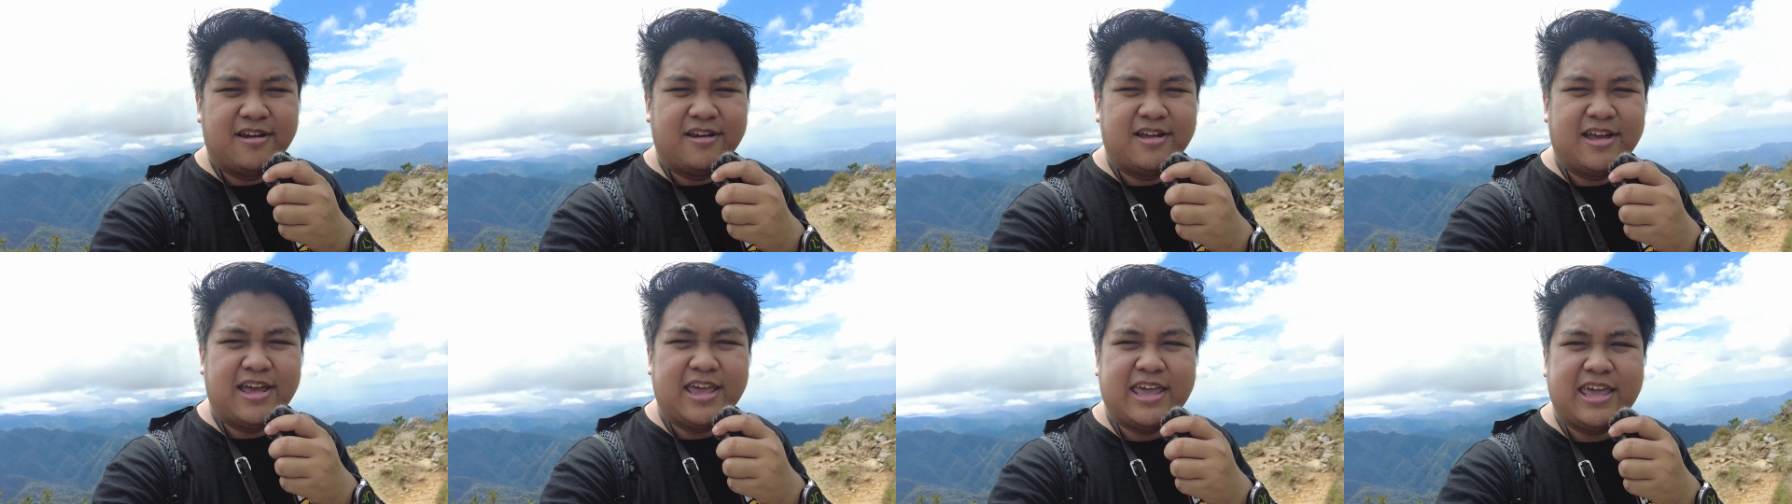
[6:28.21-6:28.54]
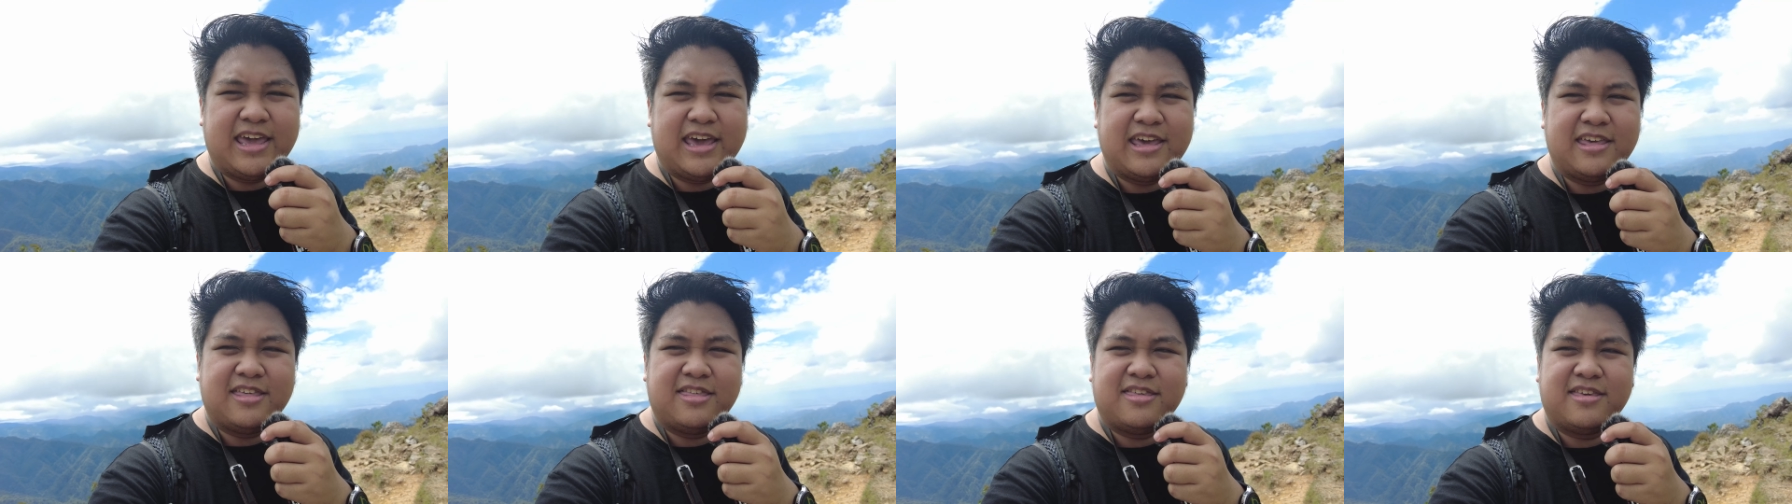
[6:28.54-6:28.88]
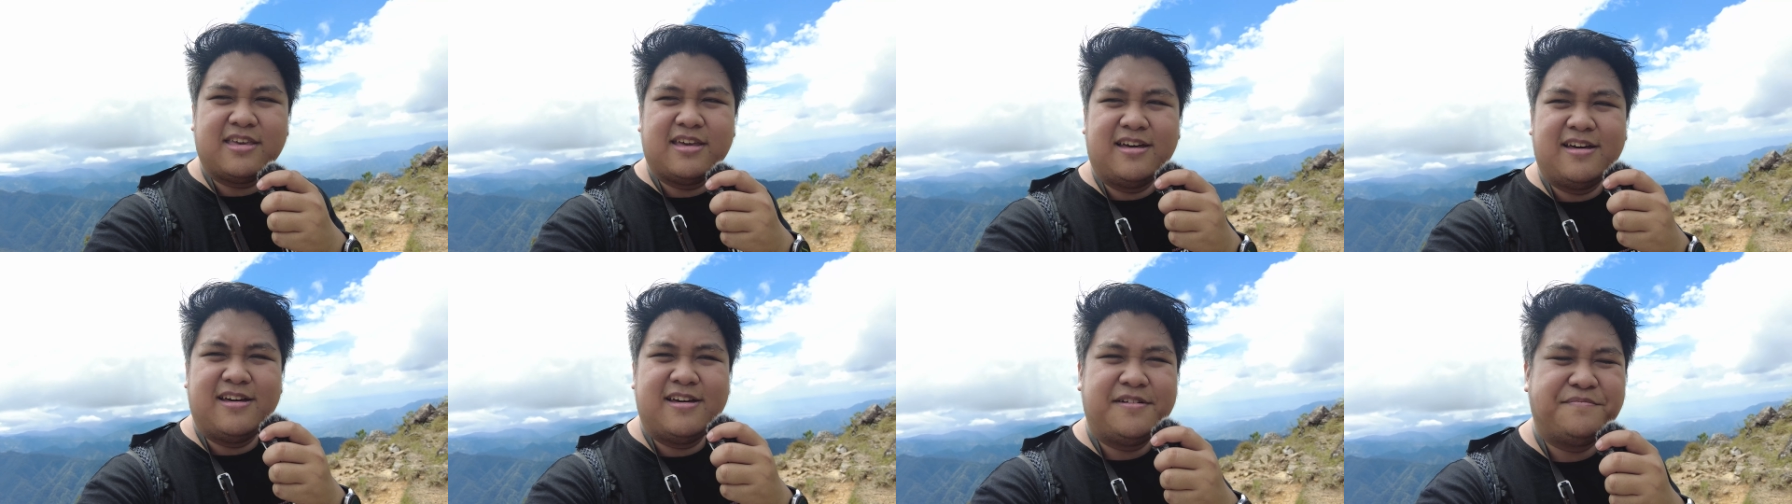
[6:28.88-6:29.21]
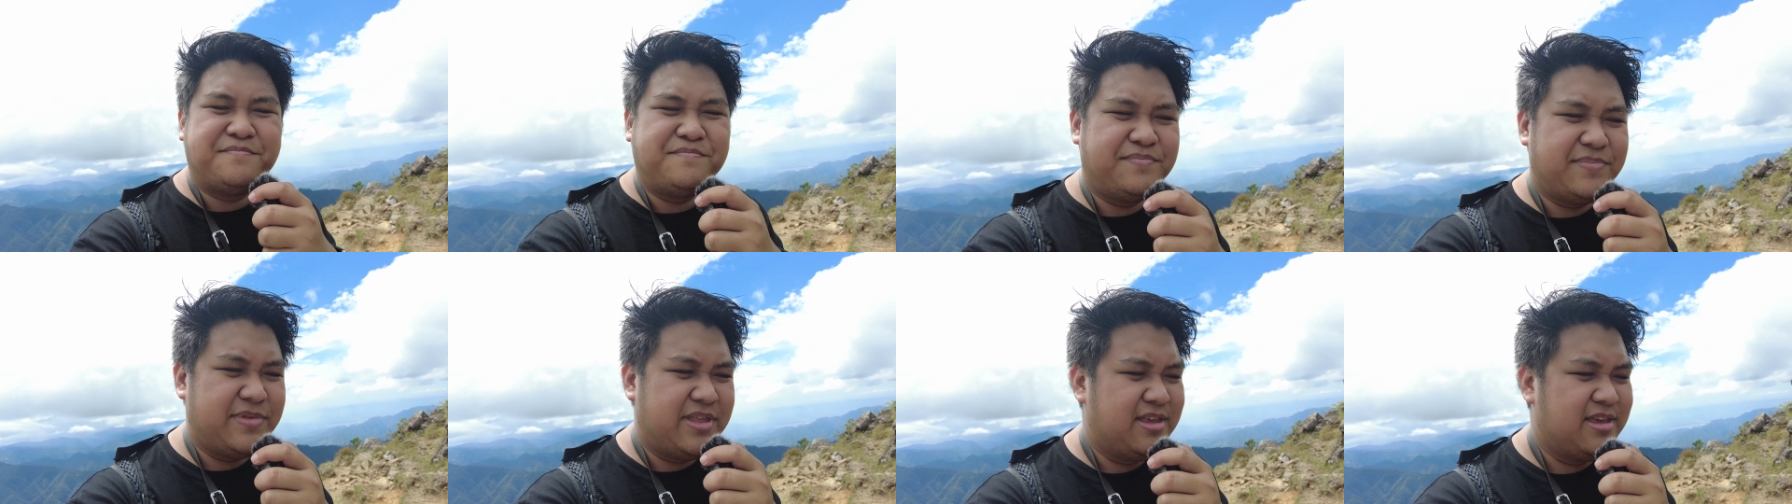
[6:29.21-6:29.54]
I guess.
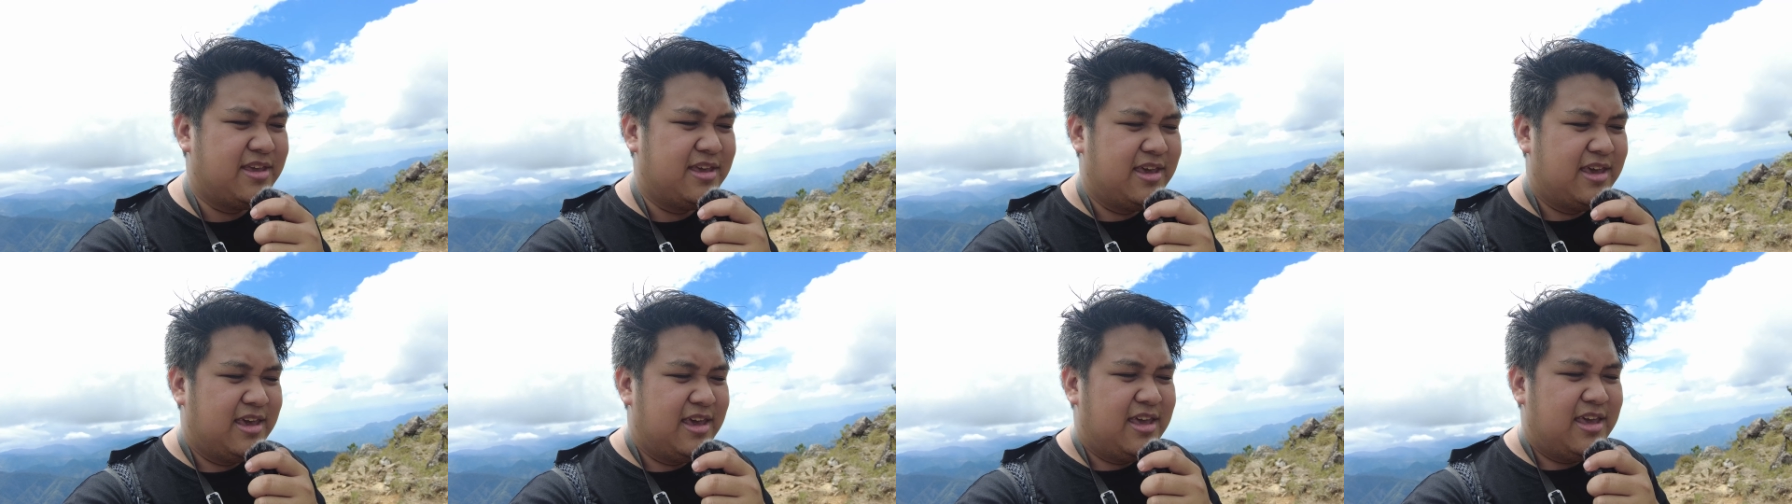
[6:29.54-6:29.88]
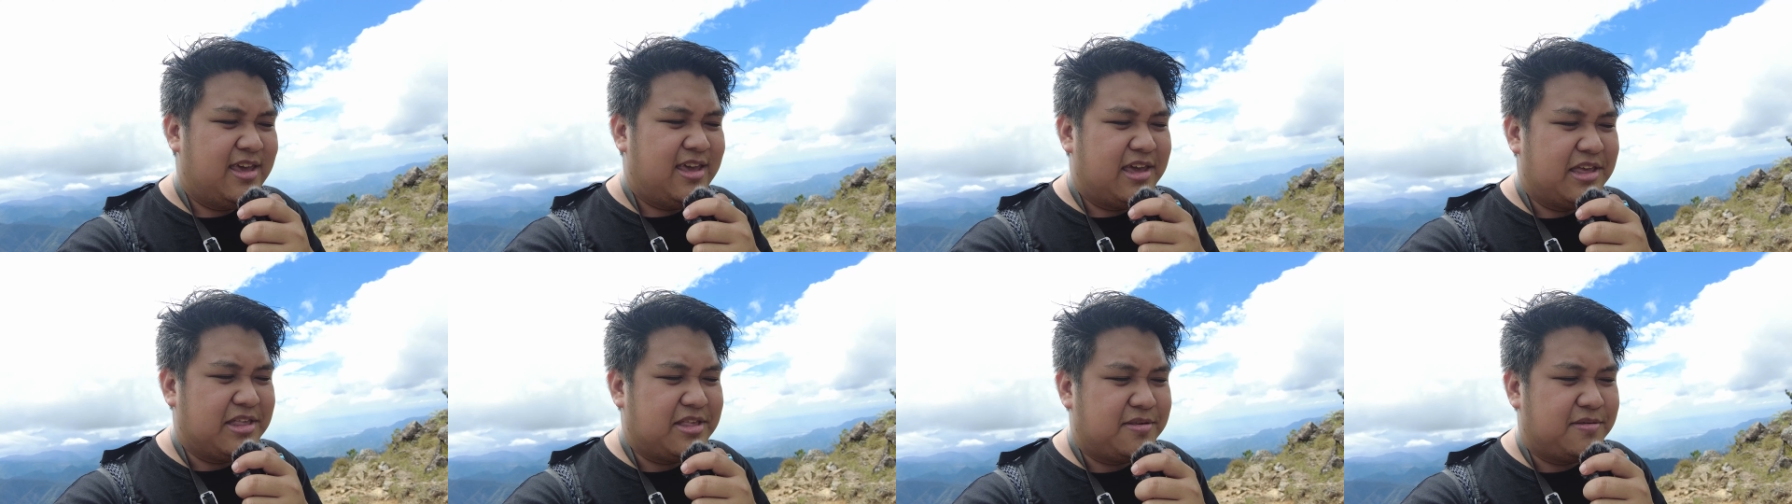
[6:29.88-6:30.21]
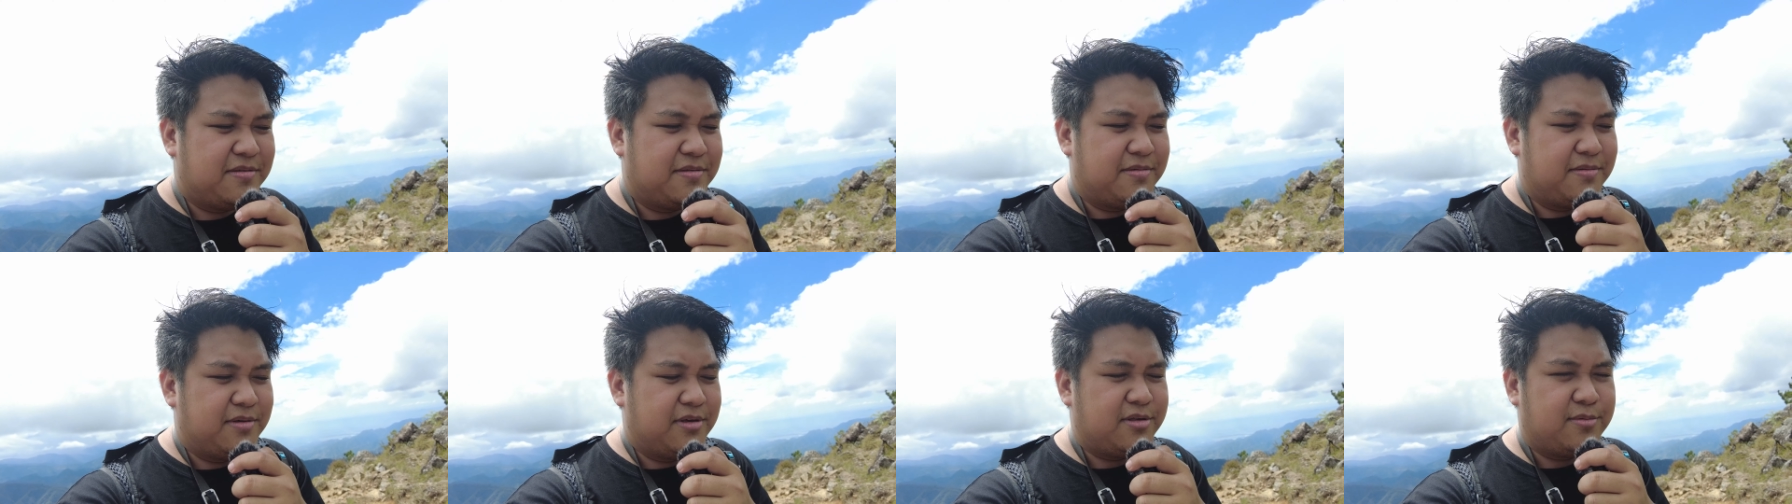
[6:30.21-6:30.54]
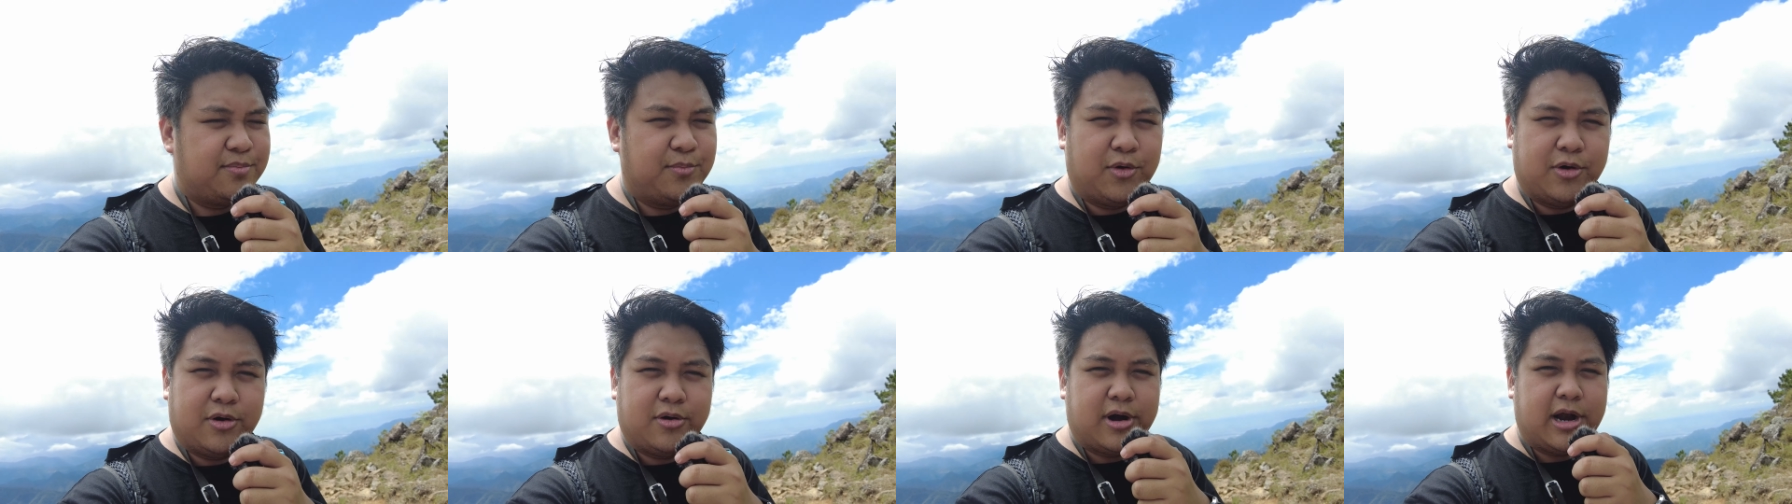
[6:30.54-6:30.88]
It's
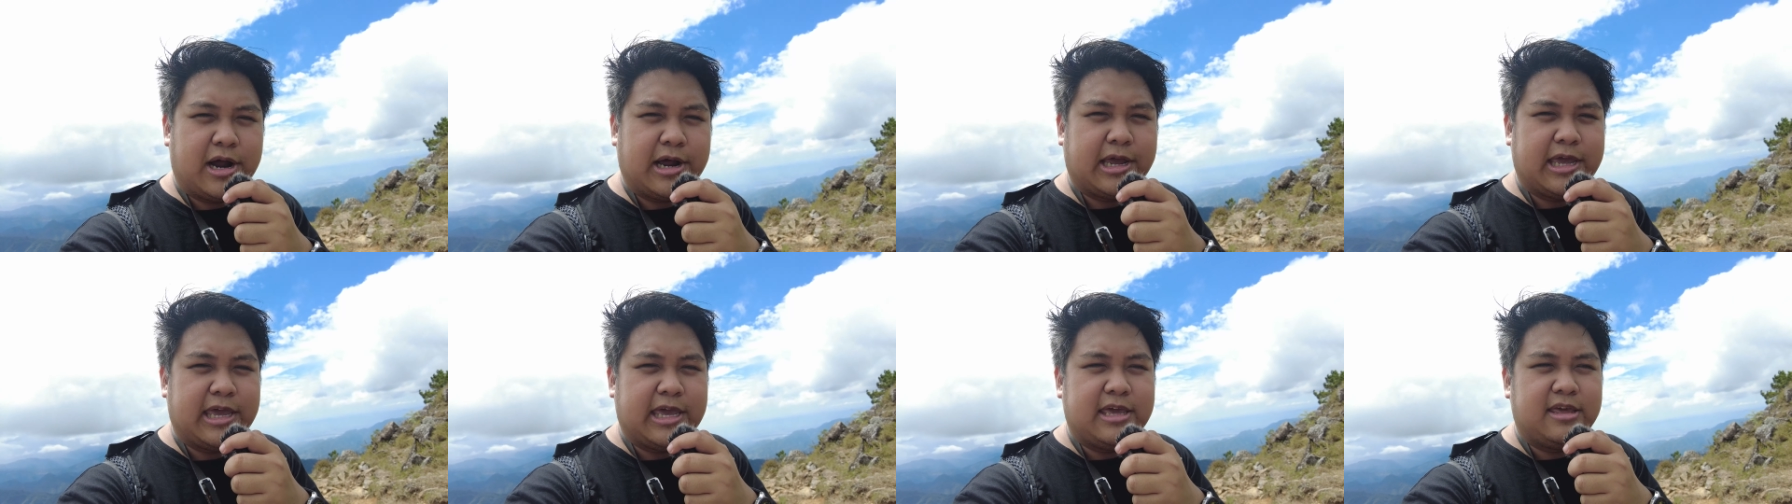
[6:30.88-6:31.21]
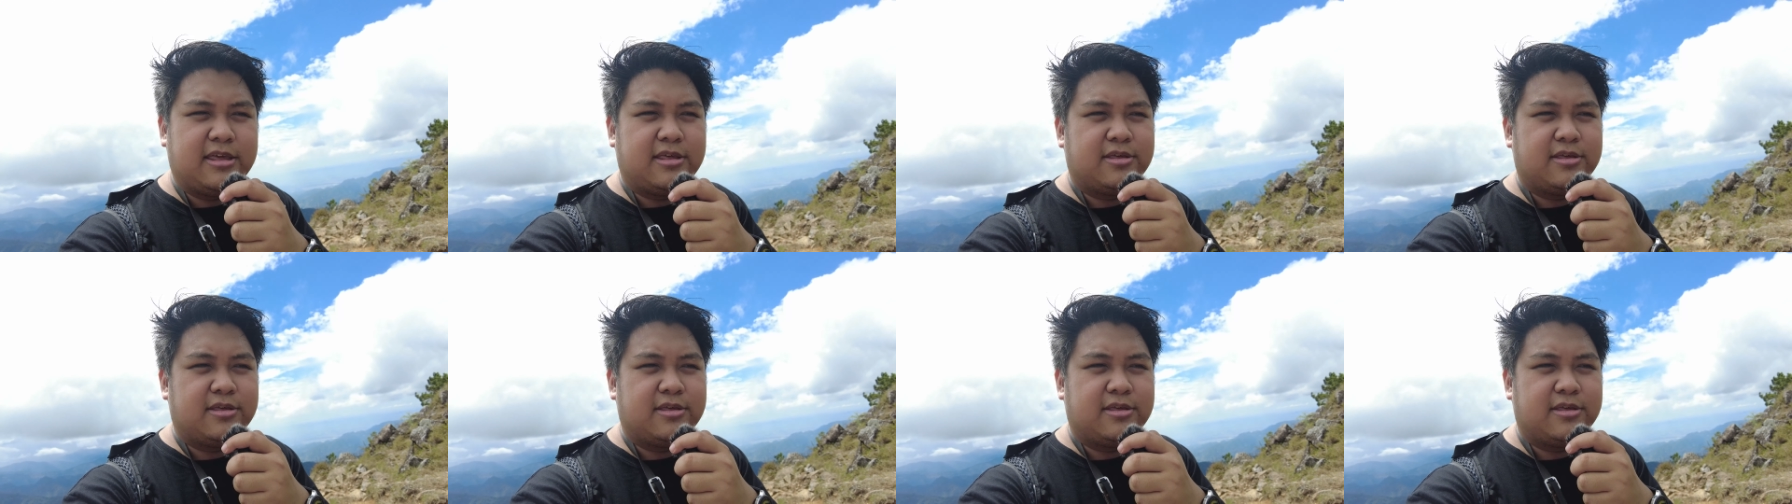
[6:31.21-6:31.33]
more rocky,